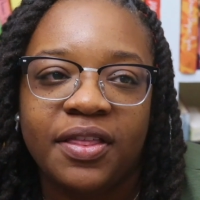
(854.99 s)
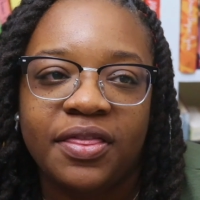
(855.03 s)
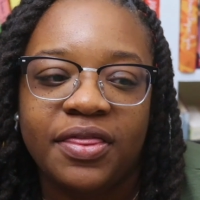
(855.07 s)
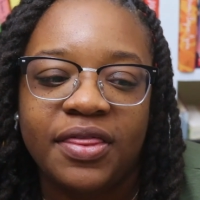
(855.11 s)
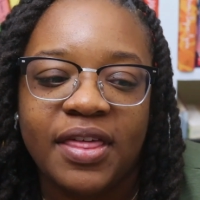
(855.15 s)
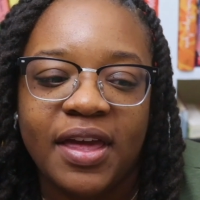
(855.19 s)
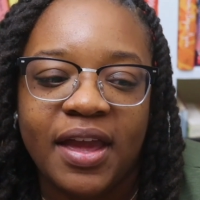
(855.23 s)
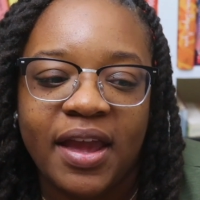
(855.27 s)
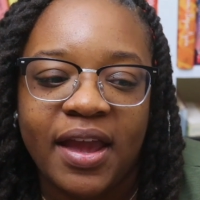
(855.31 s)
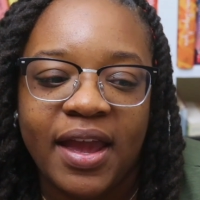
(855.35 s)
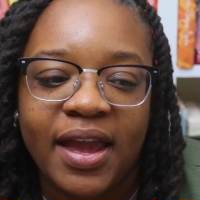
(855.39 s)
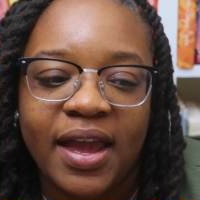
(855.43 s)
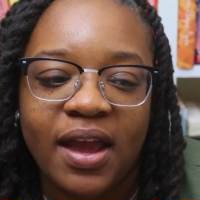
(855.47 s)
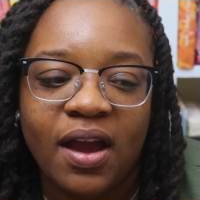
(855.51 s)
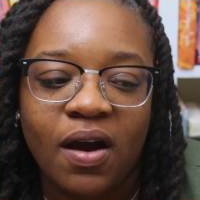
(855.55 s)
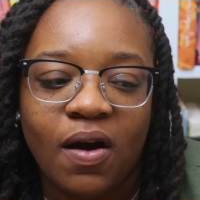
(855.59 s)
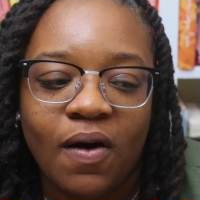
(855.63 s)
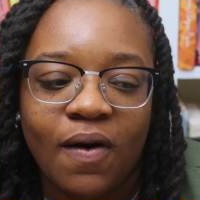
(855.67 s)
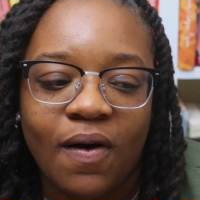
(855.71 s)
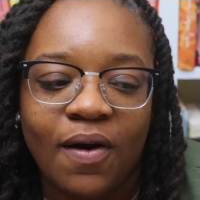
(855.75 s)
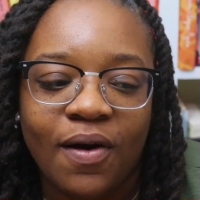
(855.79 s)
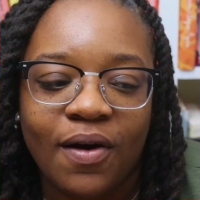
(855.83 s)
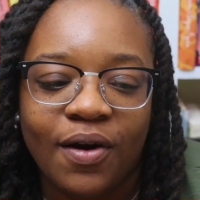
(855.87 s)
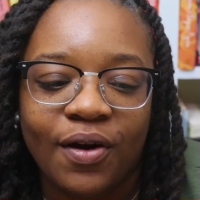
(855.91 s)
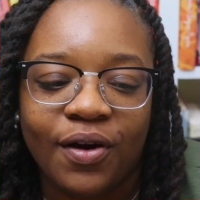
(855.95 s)
They
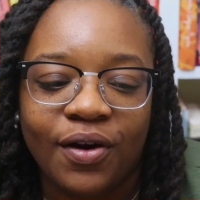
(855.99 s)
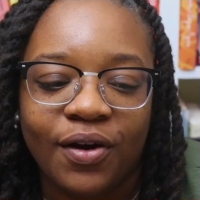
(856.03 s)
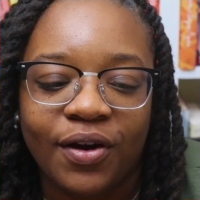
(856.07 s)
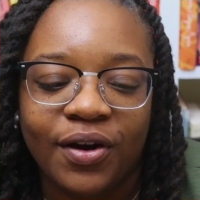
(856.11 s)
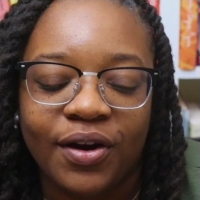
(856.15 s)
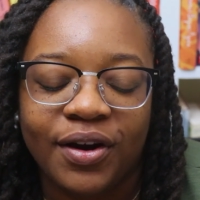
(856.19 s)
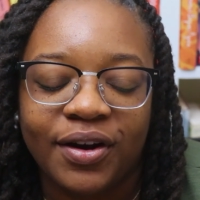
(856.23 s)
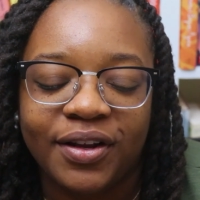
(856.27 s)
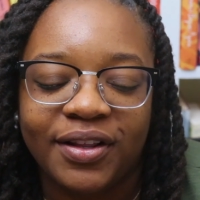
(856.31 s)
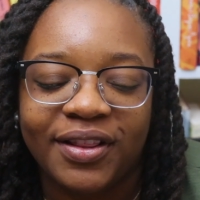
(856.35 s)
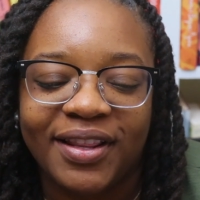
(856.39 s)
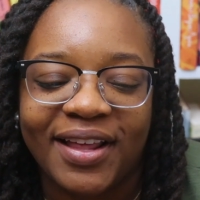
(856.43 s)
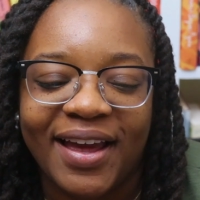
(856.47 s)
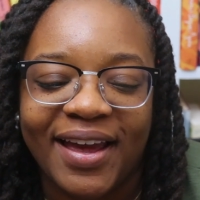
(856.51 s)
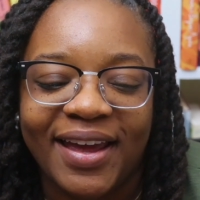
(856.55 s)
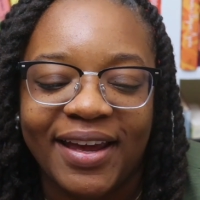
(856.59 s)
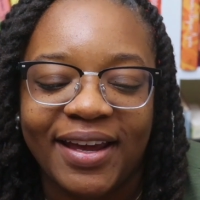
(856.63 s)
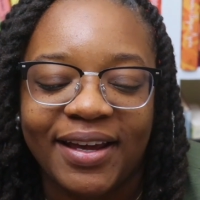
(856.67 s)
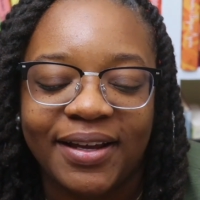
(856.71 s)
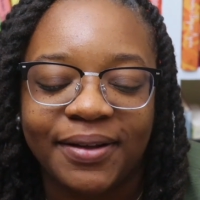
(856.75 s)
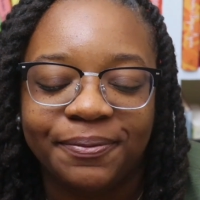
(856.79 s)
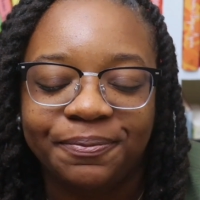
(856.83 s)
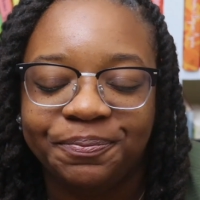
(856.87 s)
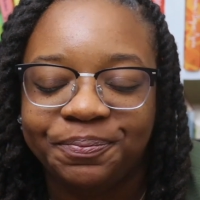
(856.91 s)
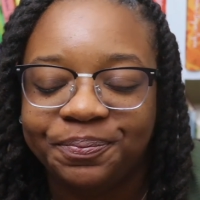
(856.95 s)
are
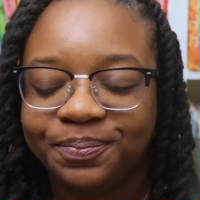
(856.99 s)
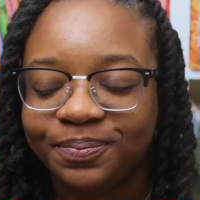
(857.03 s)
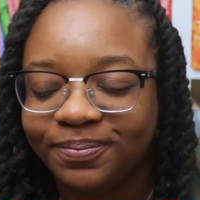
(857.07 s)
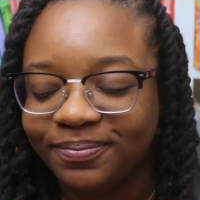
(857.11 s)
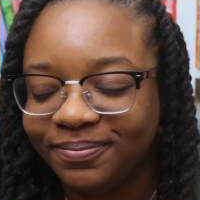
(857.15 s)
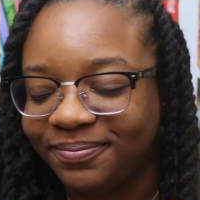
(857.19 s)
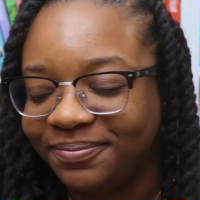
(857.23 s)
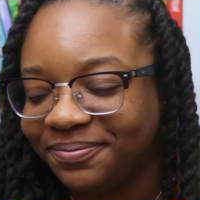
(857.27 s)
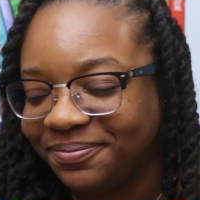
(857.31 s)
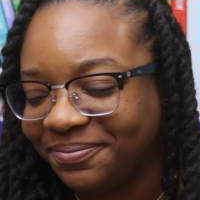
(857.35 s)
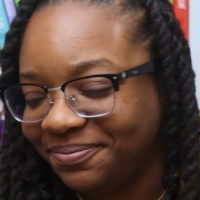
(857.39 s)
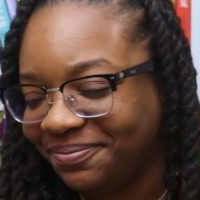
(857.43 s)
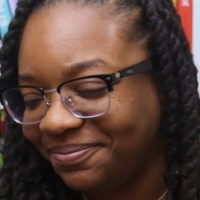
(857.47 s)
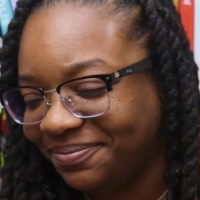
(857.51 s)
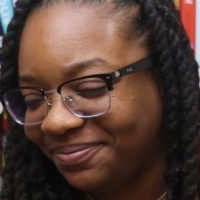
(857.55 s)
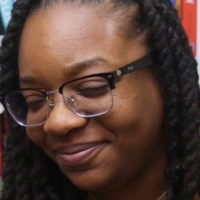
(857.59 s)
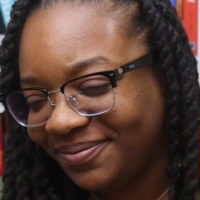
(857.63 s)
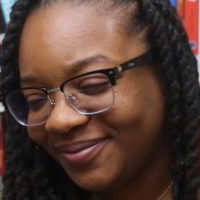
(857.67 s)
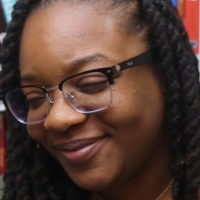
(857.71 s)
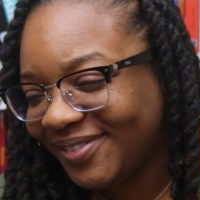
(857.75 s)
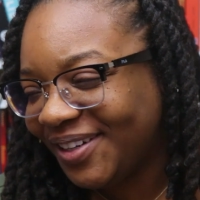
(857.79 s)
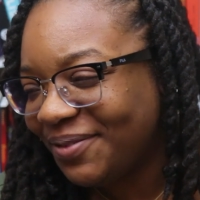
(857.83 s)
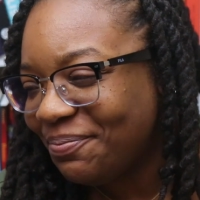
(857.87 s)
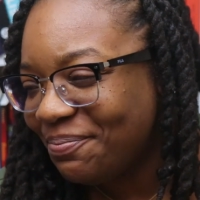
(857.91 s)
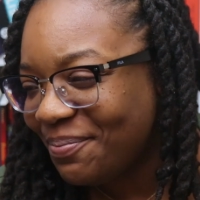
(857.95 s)
like,
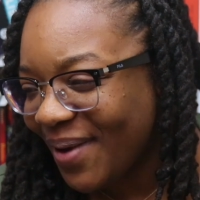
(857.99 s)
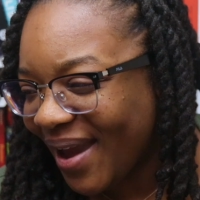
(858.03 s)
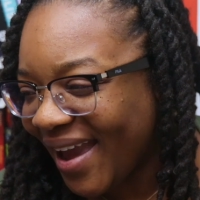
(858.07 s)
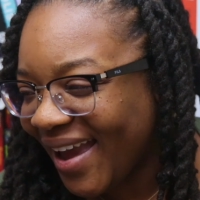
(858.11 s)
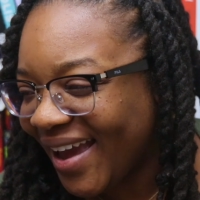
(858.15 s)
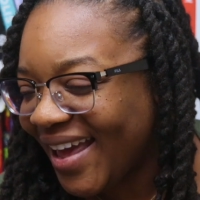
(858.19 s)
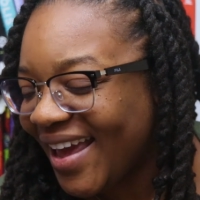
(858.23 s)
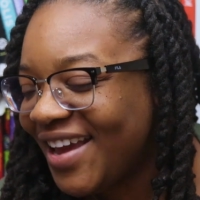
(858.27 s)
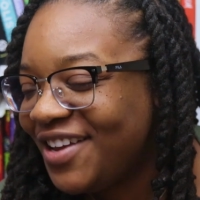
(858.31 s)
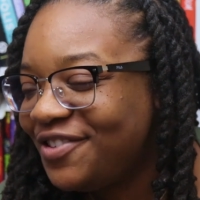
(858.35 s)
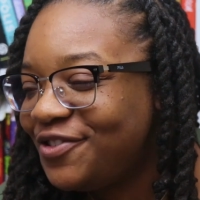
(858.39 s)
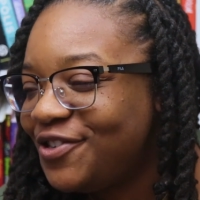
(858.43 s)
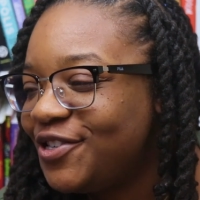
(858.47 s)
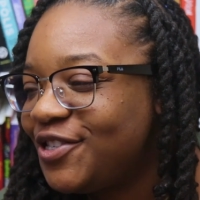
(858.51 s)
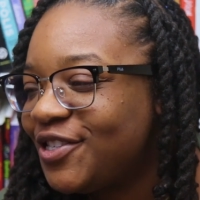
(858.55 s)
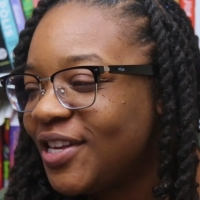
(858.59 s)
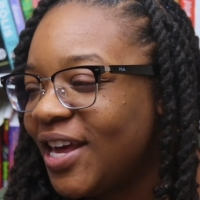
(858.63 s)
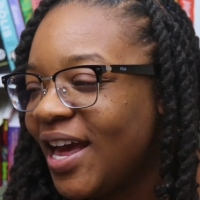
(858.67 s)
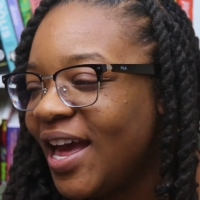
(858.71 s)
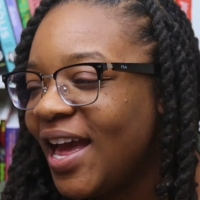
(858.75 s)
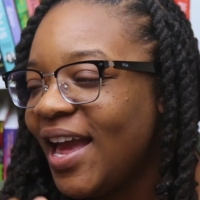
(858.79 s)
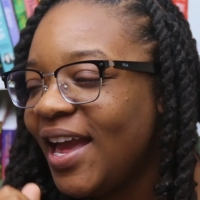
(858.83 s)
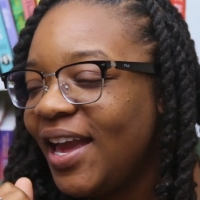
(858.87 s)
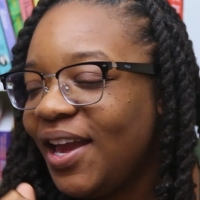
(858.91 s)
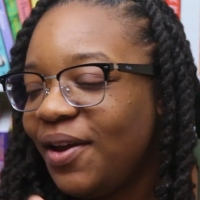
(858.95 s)
man,
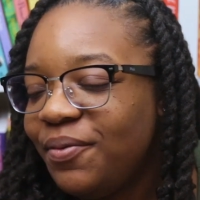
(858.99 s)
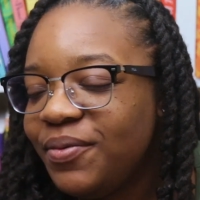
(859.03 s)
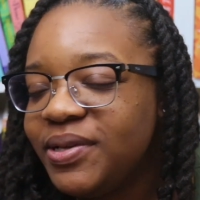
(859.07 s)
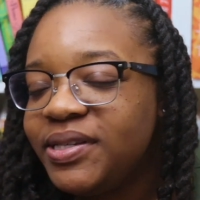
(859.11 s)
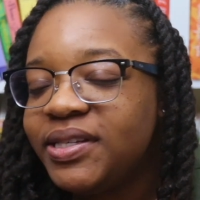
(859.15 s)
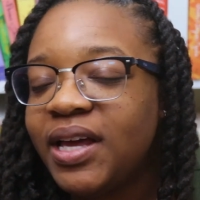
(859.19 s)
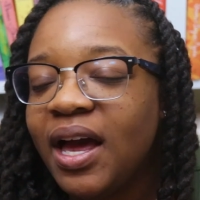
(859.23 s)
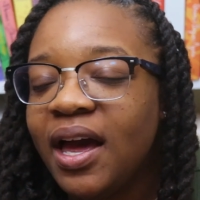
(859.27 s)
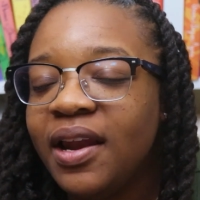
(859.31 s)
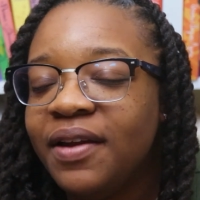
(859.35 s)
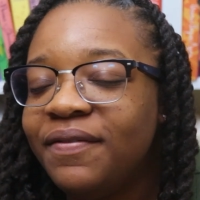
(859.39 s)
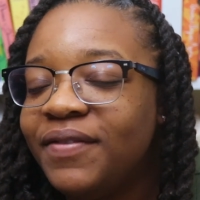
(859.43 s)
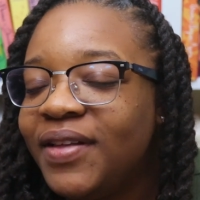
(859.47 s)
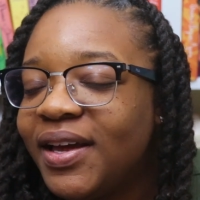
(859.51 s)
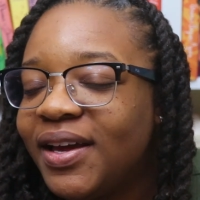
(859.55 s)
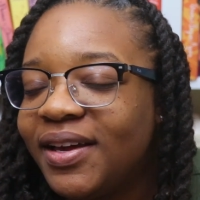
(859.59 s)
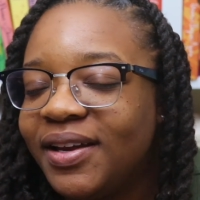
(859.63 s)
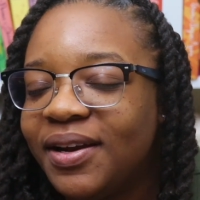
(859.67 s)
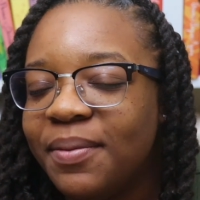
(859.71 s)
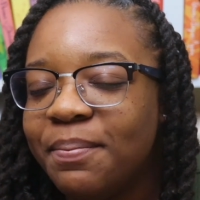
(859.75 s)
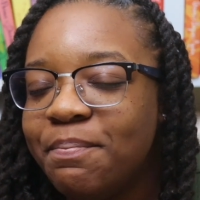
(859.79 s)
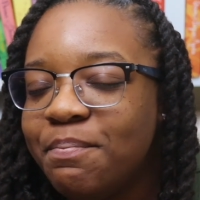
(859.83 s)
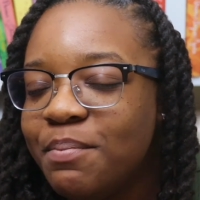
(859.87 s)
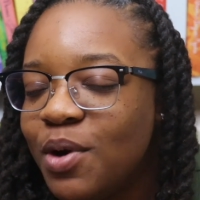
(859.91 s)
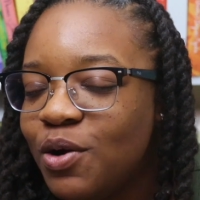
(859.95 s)
it was kind of like
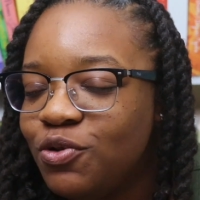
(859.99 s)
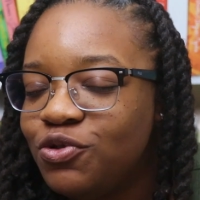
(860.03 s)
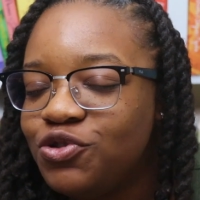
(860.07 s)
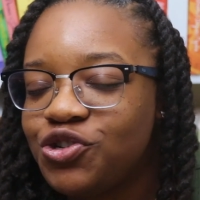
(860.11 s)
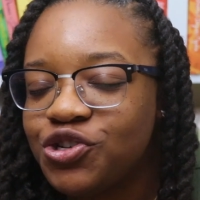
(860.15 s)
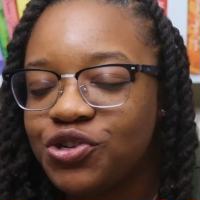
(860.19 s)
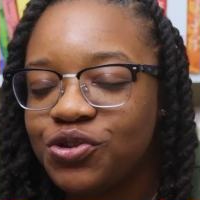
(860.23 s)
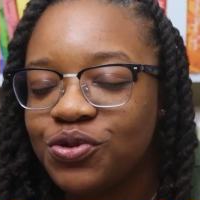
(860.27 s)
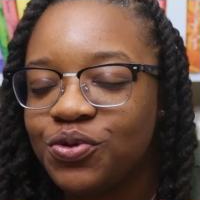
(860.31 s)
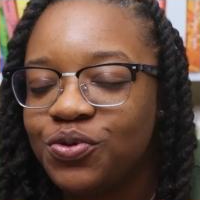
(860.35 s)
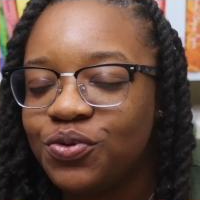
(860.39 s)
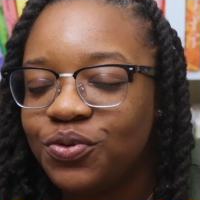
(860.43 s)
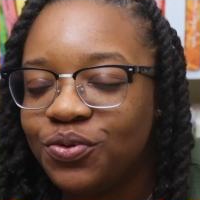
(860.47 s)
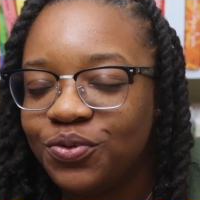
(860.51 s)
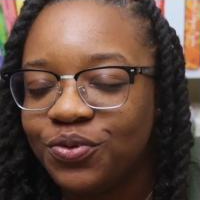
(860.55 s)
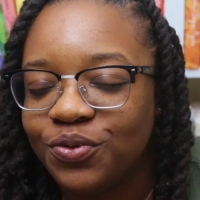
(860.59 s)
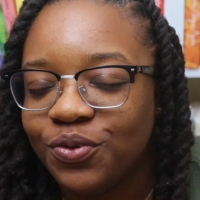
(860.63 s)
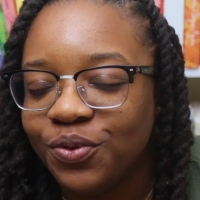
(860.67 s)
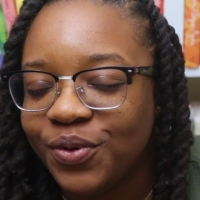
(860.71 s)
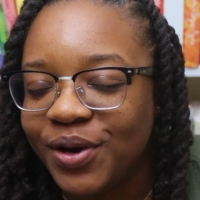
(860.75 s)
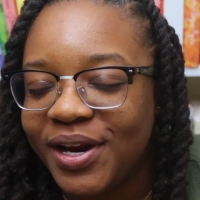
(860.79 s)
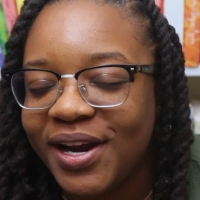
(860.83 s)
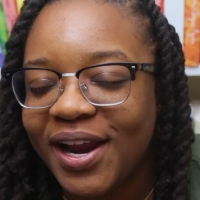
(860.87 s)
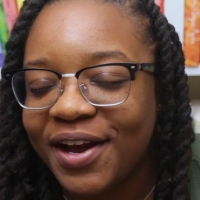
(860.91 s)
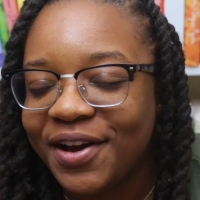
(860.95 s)
an emotional
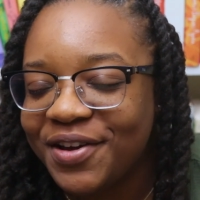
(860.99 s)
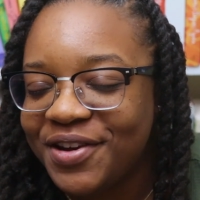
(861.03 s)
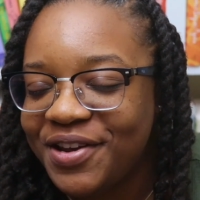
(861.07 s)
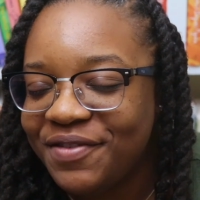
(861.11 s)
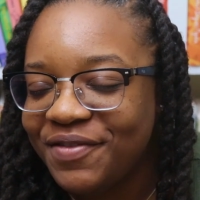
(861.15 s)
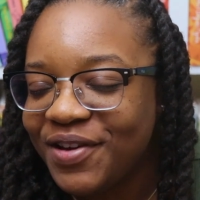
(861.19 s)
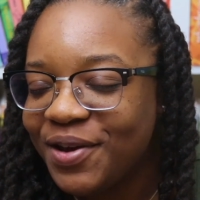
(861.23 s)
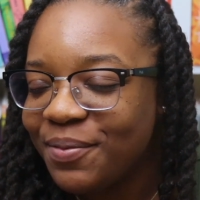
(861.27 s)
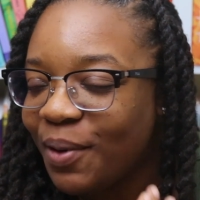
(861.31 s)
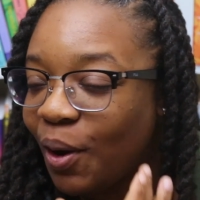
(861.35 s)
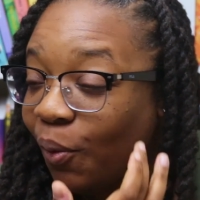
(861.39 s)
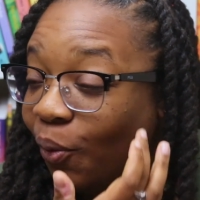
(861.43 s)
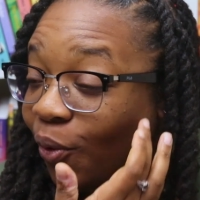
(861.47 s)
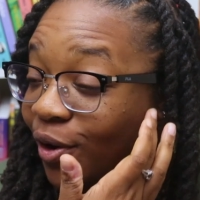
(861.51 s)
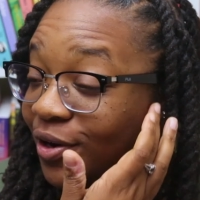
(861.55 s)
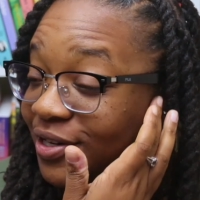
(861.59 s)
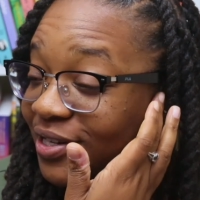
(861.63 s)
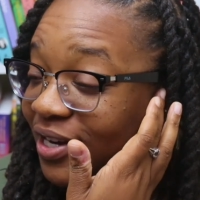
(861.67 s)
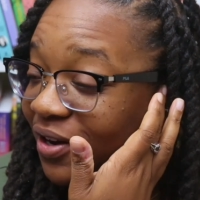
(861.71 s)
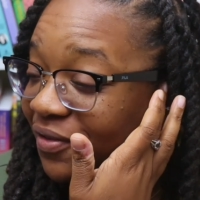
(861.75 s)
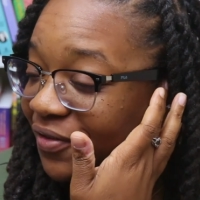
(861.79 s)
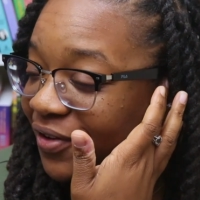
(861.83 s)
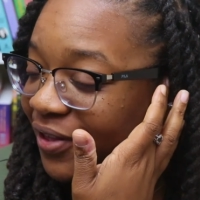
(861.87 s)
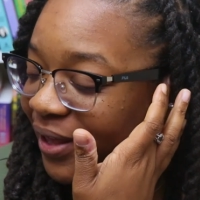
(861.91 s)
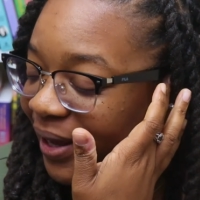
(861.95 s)
read. I couldn't even get my words
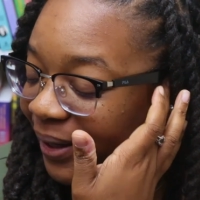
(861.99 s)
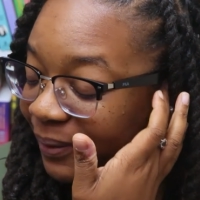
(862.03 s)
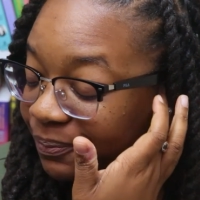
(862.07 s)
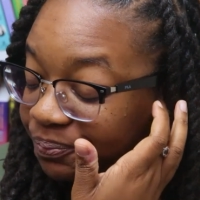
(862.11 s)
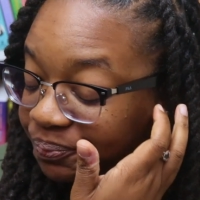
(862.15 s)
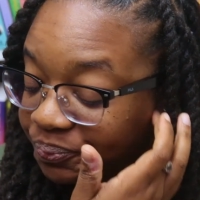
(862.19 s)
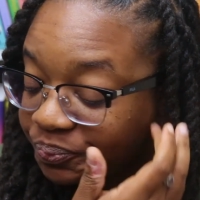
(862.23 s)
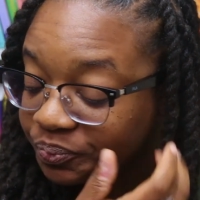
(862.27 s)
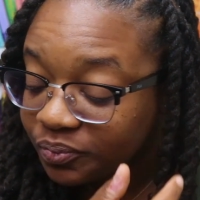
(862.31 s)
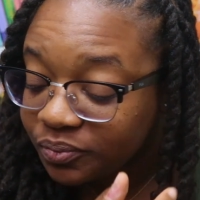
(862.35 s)
out for that.